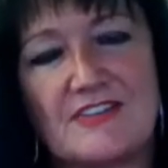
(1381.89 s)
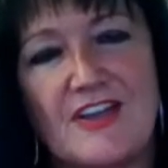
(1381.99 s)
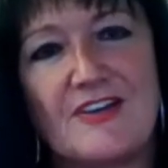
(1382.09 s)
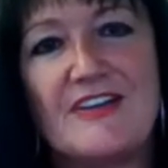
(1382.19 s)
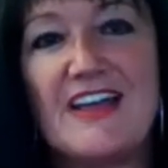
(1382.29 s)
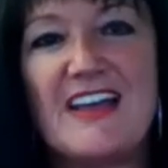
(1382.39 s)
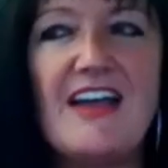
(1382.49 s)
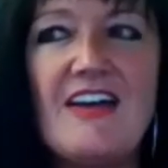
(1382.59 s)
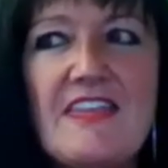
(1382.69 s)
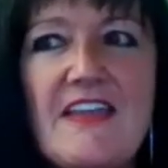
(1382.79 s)
So
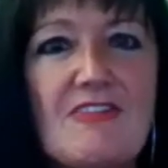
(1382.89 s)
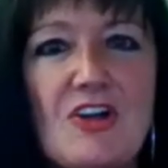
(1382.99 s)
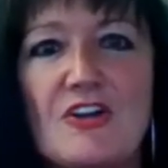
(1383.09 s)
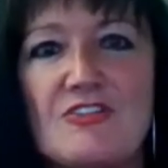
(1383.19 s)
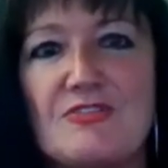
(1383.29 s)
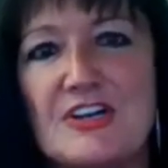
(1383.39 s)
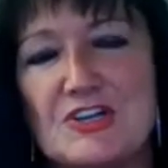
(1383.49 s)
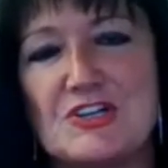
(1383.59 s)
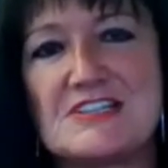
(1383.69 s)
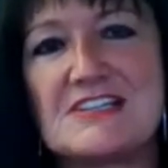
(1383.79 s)
yeah, in that regard, it's really
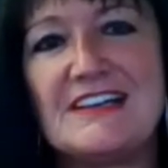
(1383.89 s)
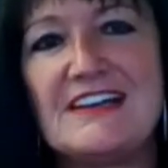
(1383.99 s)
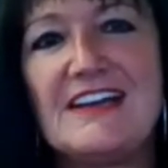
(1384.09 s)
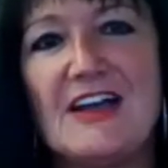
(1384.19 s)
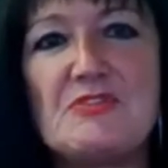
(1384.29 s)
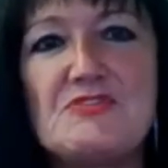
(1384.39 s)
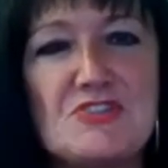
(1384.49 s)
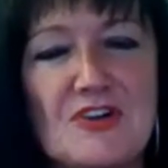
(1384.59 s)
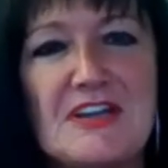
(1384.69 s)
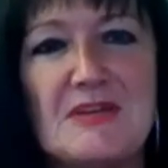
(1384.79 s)
good and we just
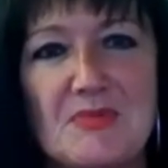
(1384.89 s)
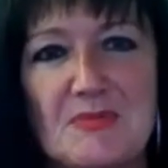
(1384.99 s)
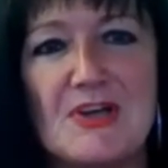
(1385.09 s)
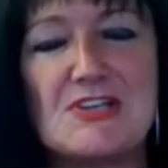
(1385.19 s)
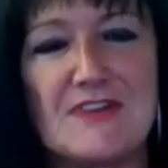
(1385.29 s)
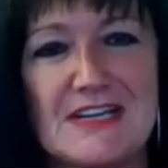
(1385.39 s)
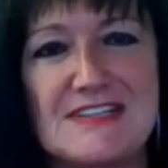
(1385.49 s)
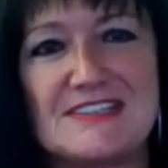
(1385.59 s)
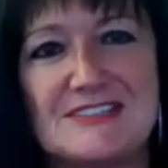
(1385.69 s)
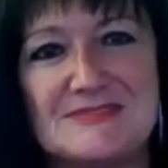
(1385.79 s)
got to keep them
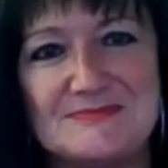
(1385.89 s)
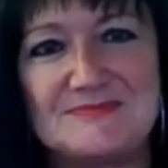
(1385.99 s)
motivated